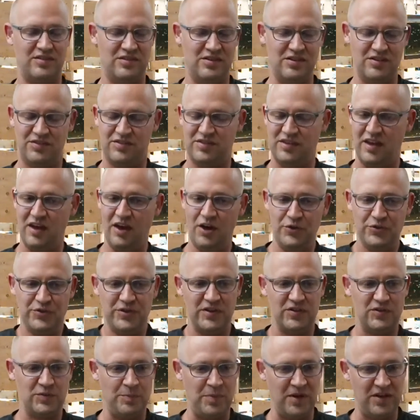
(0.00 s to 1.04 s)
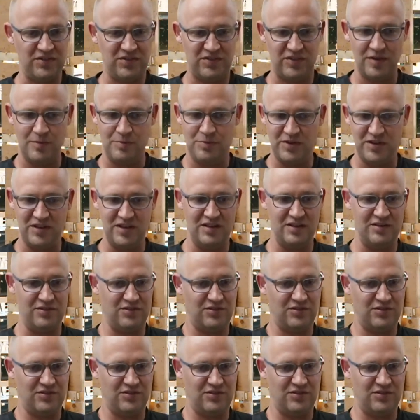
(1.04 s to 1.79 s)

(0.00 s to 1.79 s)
just the healthiest, best CPDs.